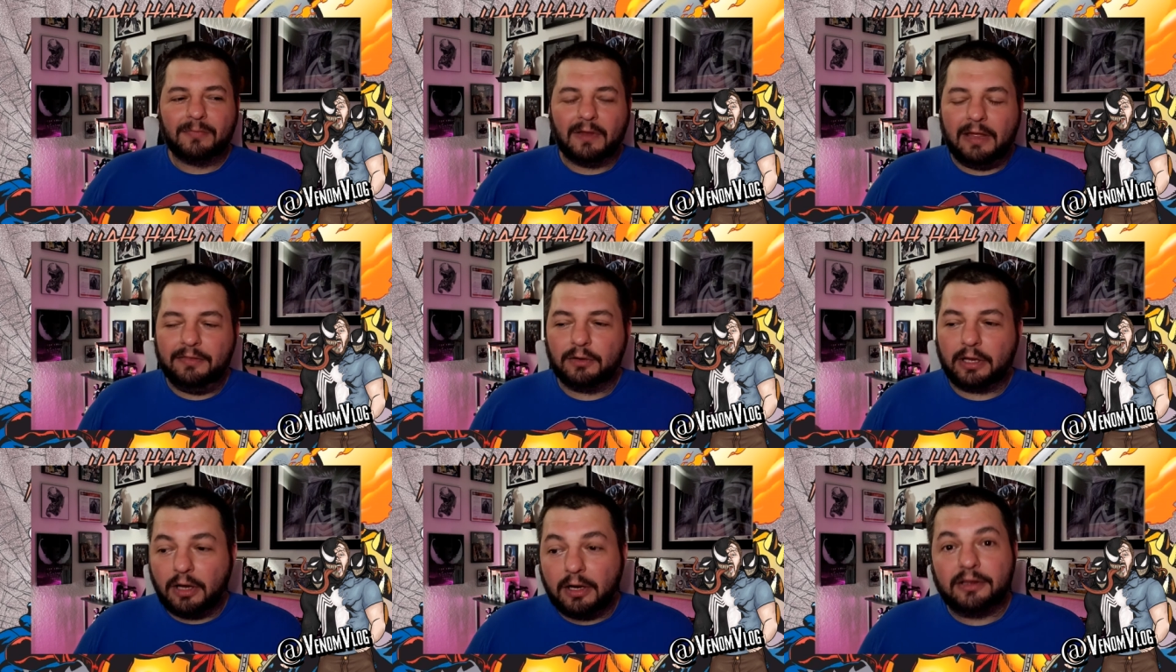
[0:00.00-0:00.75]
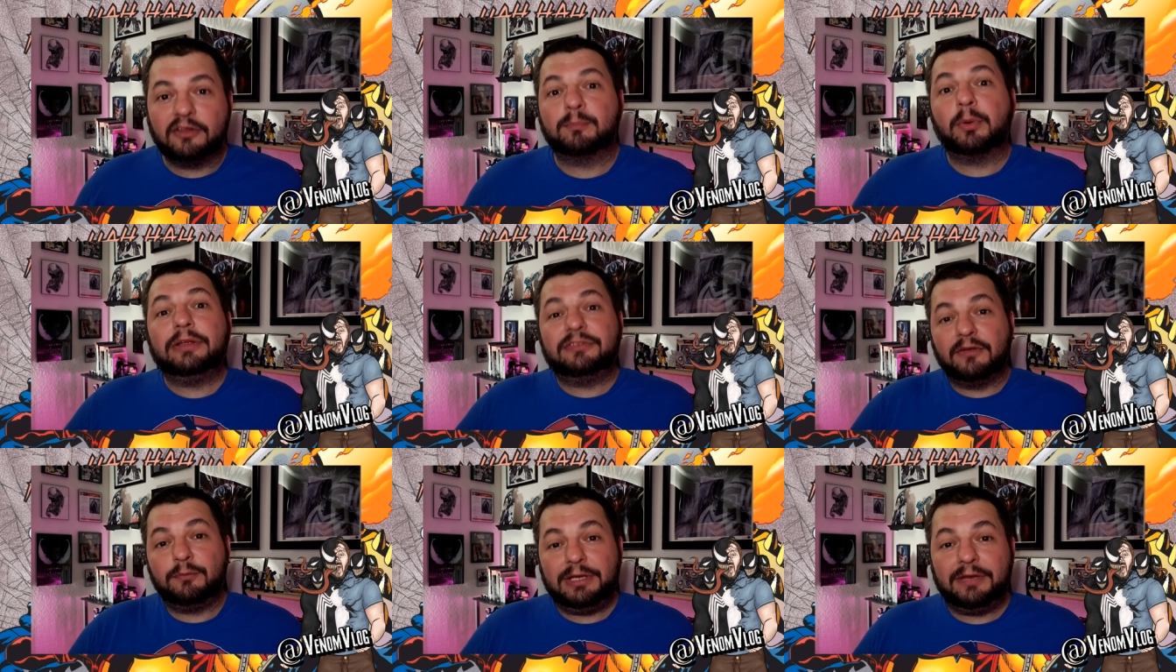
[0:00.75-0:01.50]
and they're like, all right, let's bring
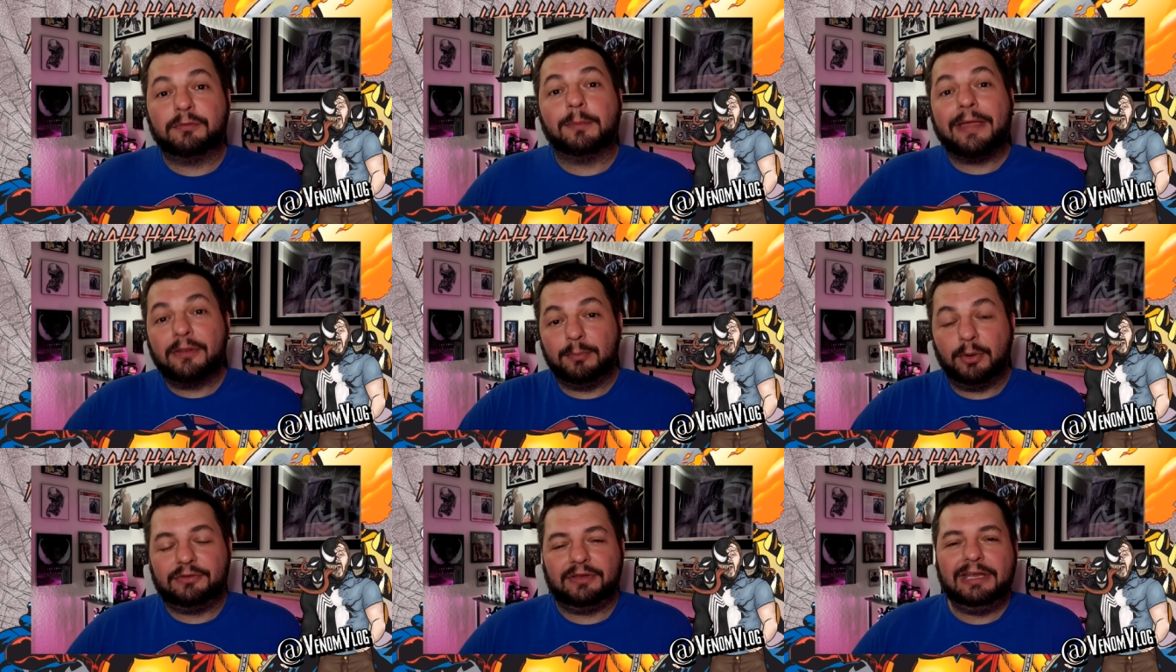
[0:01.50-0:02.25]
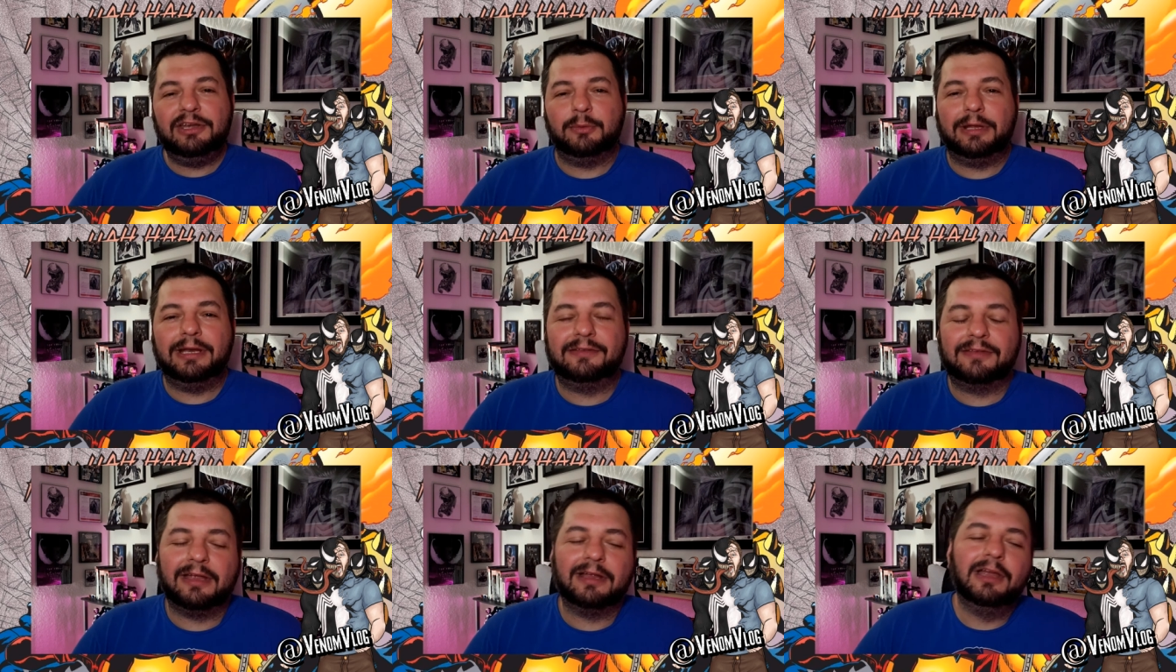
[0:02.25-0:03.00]
stuff we did from other books into it, and
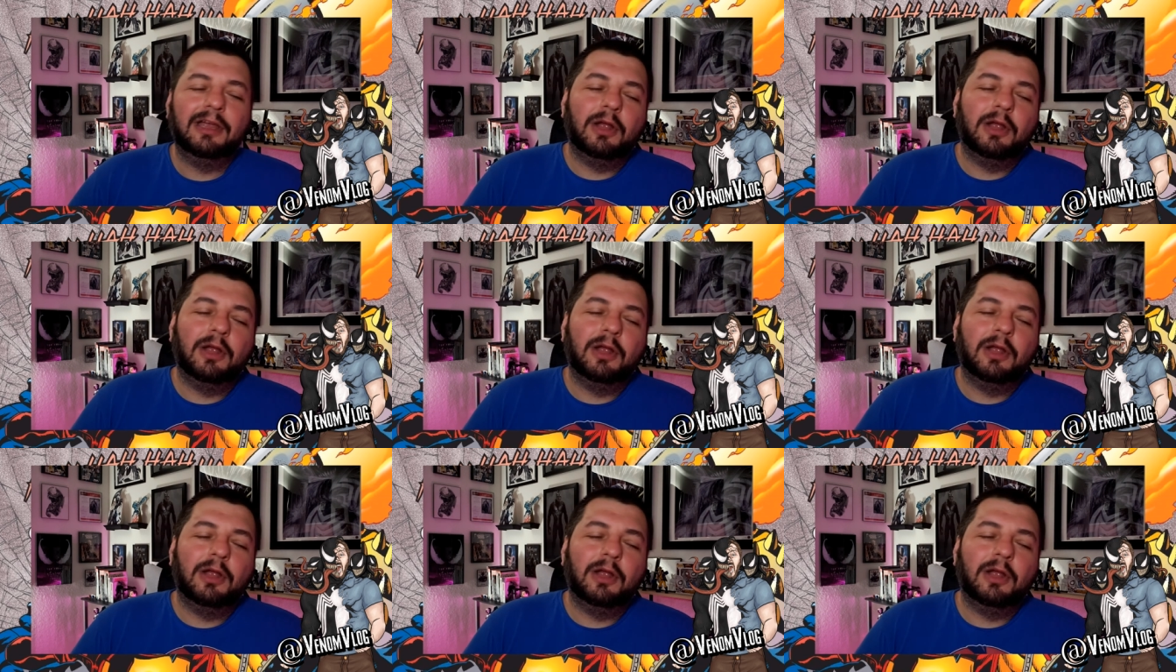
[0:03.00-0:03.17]
it's like,